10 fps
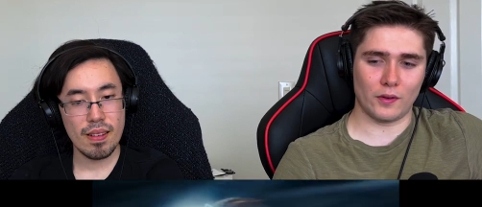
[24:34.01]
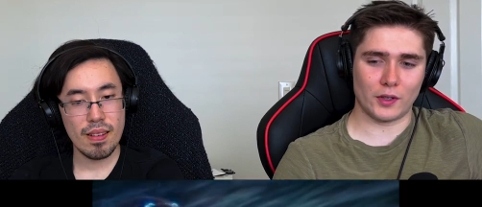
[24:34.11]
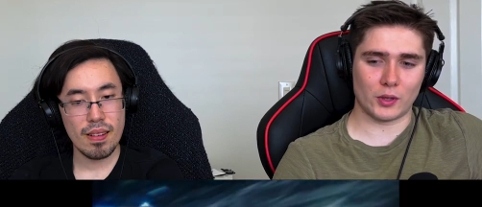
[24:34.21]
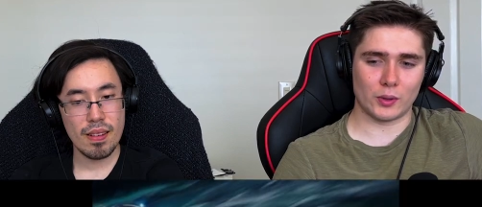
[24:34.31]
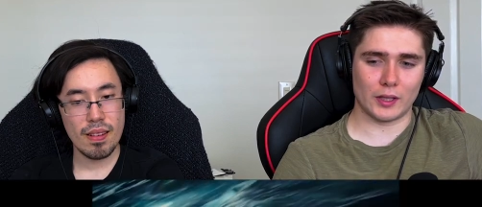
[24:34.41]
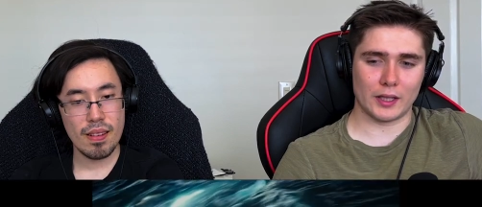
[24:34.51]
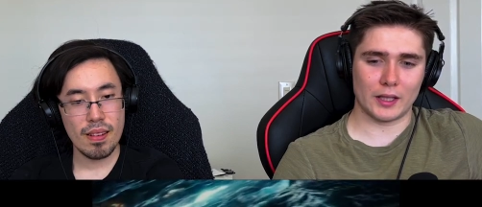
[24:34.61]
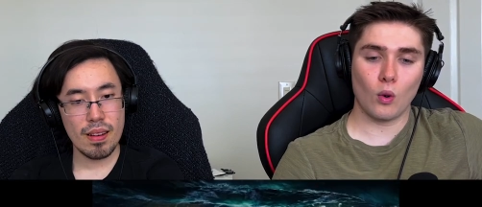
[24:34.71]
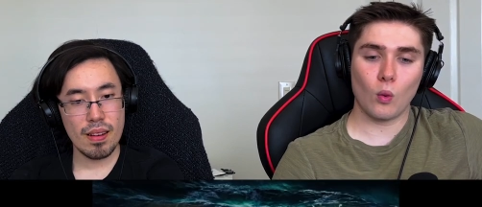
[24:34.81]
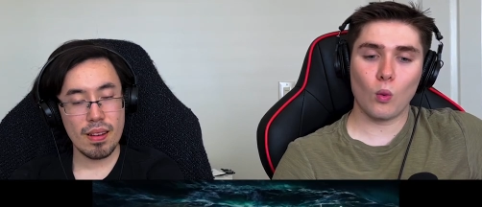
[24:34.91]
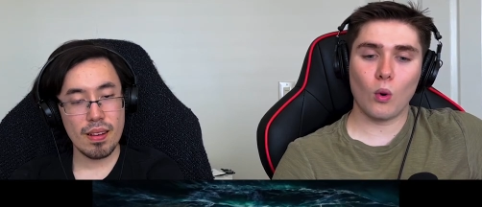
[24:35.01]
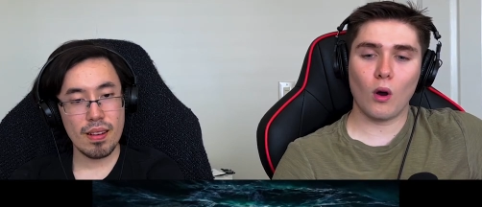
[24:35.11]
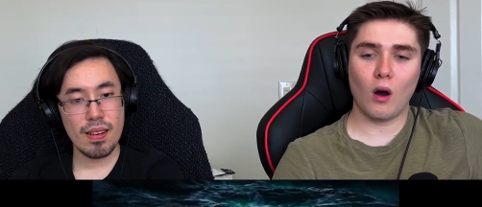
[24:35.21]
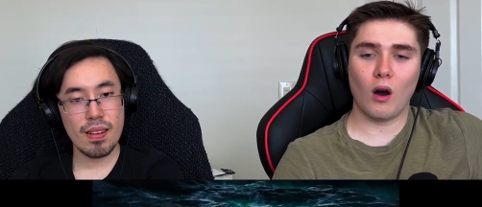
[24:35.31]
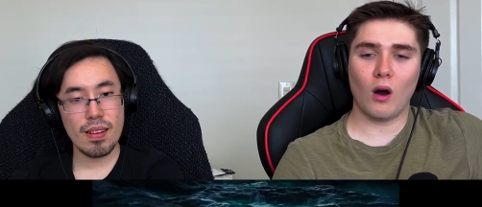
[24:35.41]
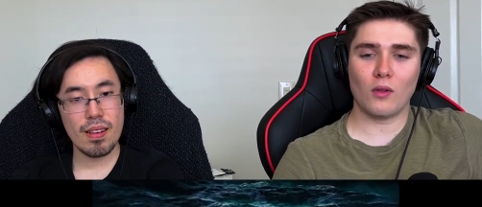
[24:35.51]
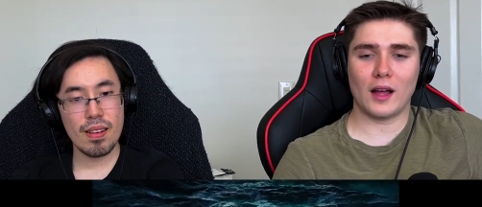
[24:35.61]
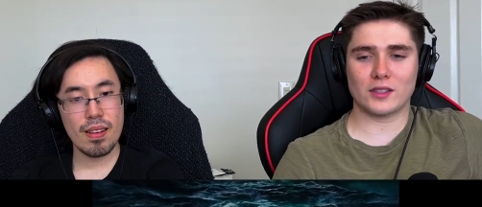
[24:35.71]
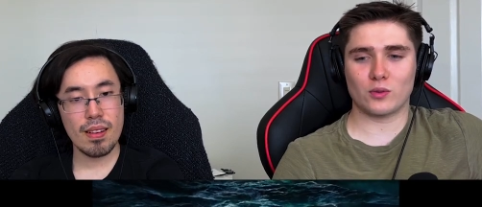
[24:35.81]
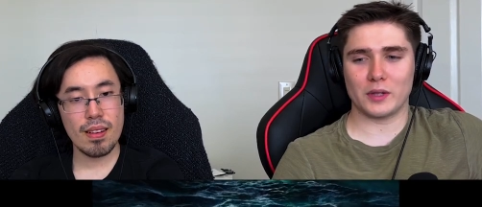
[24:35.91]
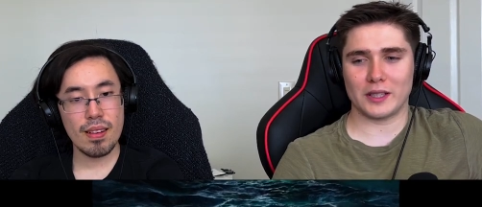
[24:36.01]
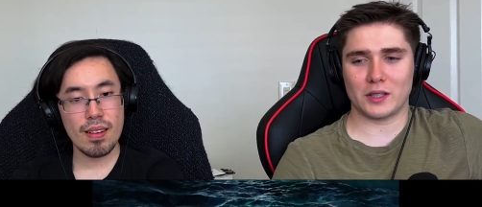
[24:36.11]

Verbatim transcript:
Speaker 1: visually. Whoa, that's really